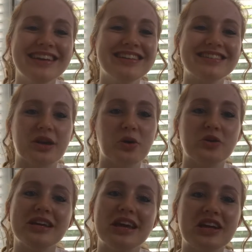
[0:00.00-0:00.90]
So
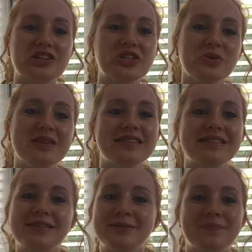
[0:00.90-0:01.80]
yeah, she
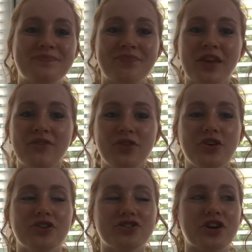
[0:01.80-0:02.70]
was a few
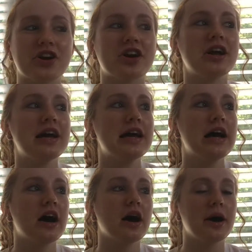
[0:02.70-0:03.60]
years younger.
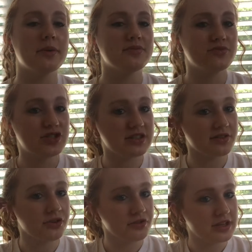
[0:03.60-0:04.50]
She's
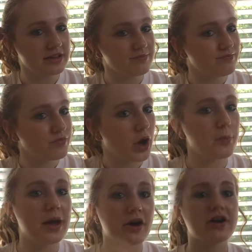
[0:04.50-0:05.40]
literally
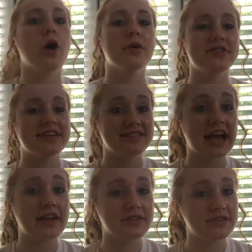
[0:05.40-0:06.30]
about almost
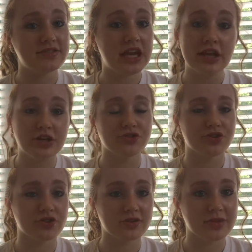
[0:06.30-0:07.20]
exactly 10 years
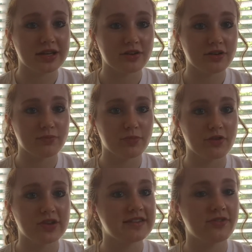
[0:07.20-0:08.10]
younger than me. Her
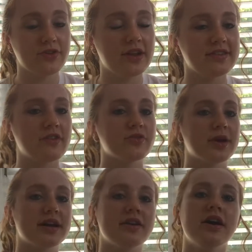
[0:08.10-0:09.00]
birthday's a few days after
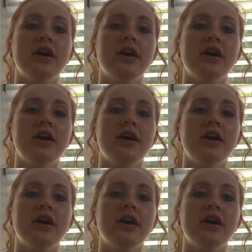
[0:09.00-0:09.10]
mine.